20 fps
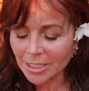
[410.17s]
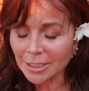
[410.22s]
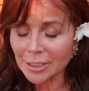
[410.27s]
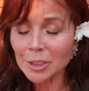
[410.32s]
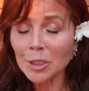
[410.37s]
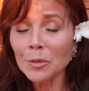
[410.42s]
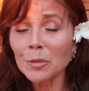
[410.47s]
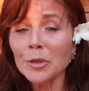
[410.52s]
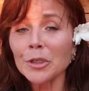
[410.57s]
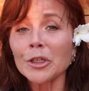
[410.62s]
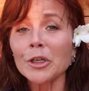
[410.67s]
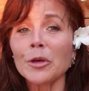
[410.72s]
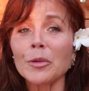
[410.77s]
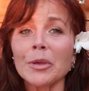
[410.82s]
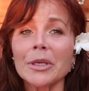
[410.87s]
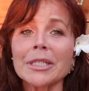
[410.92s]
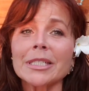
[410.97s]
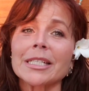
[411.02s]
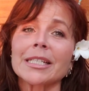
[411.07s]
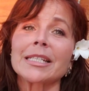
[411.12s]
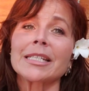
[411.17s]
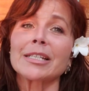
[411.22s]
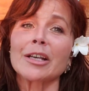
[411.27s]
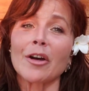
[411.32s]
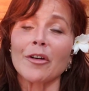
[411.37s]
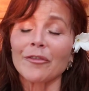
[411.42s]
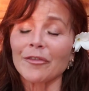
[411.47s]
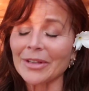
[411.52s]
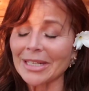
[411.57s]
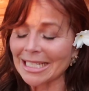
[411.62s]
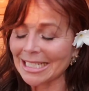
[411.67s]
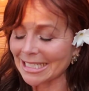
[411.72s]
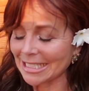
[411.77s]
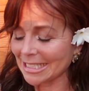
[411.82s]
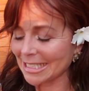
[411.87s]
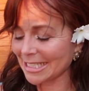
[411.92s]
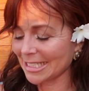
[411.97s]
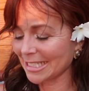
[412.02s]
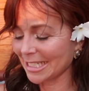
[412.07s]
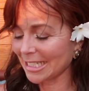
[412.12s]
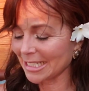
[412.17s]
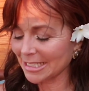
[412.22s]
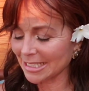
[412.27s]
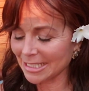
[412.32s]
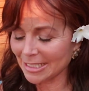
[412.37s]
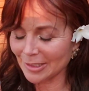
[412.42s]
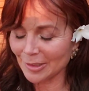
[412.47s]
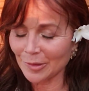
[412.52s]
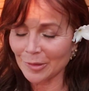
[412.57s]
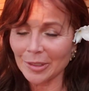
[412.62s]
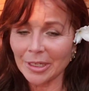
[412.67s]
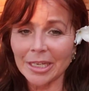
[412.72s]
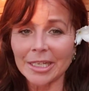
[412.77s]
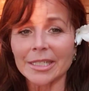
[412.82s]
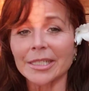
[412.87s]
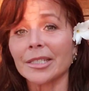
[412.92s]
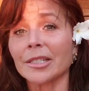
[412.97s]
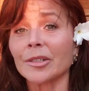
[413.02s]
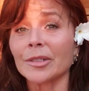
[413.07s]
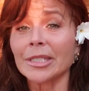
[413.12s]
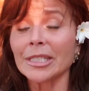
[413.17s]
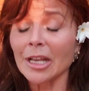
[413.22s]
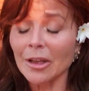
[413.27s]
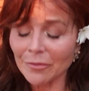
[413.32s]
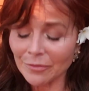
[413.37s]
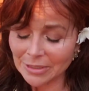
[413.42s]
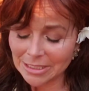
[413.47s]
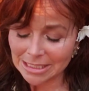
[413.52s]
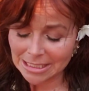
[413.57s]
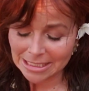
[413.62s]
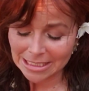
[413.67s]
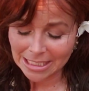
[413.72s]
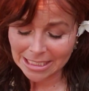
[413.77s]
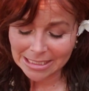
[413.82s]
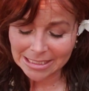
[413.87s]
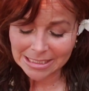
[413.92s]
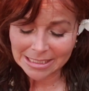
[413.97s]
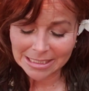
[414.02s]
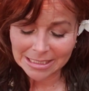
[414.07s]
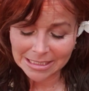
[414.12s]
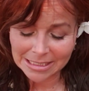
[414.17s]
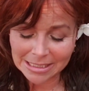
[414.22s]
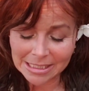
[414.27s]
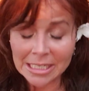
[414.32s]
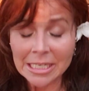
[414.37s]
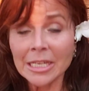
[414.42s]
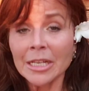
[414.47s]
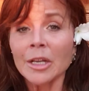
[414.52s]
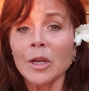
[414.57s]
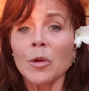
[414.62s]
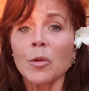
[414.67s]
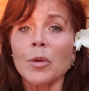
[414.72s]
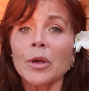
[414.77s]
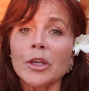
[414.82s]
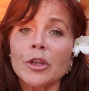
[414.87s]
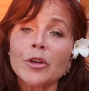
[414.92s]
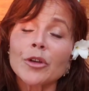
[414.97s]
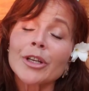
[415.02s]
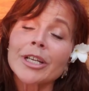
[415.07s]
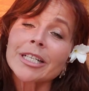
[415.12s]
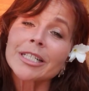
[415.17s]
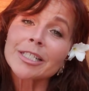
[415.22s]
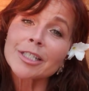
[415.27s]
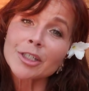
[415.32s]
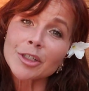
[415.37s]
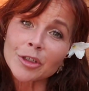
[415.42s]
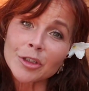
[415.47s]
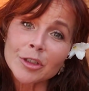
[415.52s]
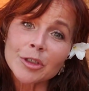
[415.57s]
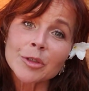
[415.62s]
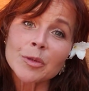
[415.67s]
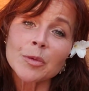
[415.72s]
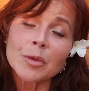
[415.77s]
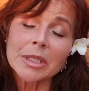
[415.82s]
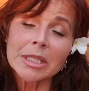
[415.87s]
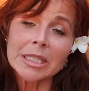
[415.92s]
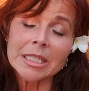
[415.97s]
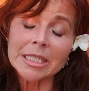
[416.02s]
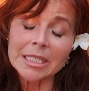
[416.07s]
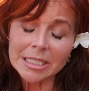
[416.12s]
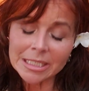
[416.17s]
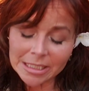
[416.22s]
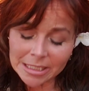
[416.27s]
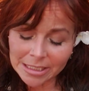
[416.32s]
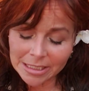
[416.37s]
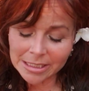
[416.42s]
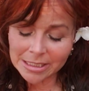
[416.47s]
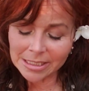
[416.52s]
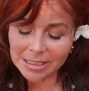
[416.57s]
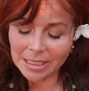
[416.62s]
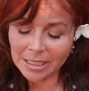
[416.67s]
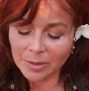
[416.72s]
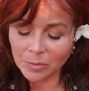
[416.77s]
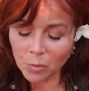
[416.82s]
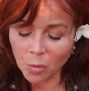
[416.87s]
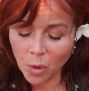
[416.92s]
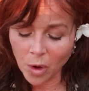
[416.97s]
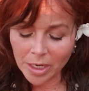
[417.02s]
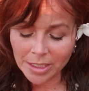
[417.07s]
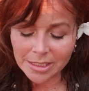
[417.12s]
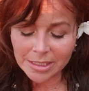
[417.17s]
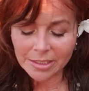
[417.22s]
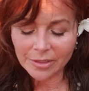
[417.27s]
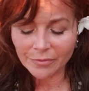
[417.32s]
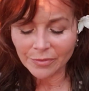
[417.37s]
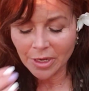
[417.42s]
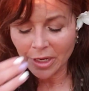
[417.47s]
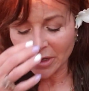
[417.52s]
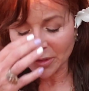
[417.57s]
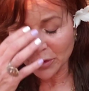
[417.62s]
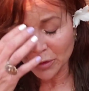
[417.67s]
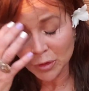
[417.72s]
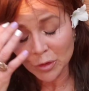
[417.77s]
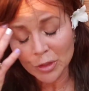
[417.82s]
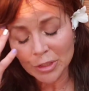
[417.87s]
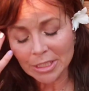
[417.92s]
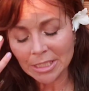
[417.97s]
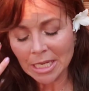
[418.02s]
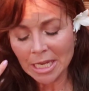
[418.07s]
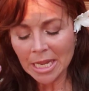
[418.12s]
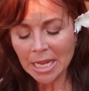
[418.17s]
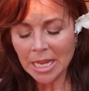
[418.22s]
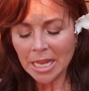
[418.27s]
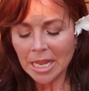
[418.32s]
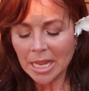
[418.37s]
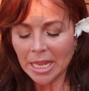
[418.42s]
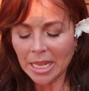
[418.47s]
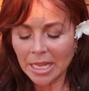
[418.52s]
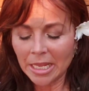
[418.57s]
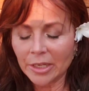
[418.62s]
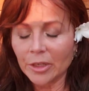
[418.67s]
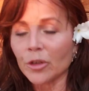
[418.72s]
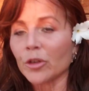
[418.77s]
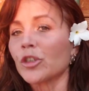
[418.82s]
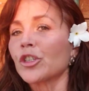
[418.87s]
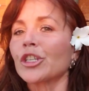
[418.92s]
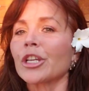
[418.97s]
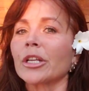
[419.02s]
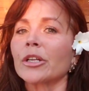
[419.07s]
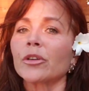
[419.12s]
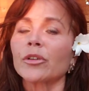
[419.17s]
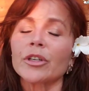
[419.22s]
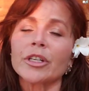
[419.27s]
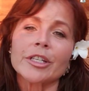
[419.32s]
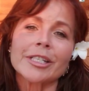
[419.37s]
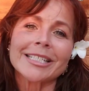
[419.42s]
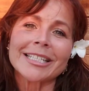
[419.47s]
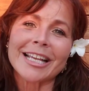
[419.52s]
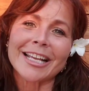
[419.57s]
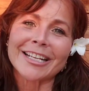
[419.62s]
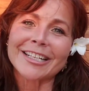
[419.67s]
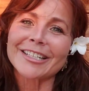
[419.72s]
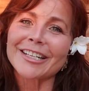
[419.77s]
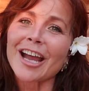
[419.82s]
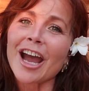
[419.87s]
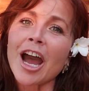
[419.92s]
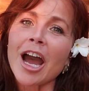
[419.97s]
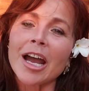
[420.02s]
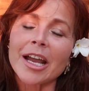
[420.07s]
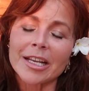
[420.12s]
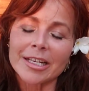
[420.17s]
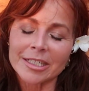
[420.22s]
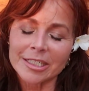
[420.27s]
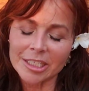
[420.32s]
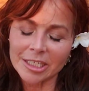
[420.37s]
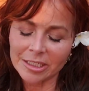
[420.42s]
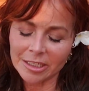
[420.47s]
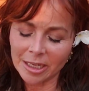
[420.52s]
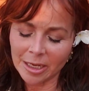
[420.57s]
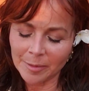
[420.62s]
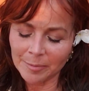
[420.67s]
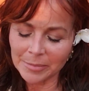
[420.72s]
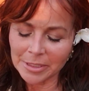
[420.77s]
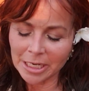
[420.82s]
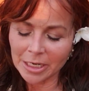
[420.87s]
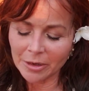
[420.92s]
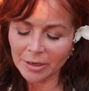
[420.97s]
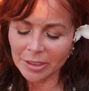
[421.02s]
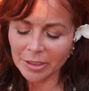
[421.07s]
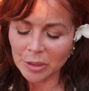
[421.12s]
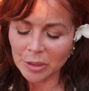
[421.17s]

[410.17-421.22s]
So we'll go on to selflessness. Okay, so selflessness is when you're concerned with the needs and wants of others, and you're generous and kind to them. Now, I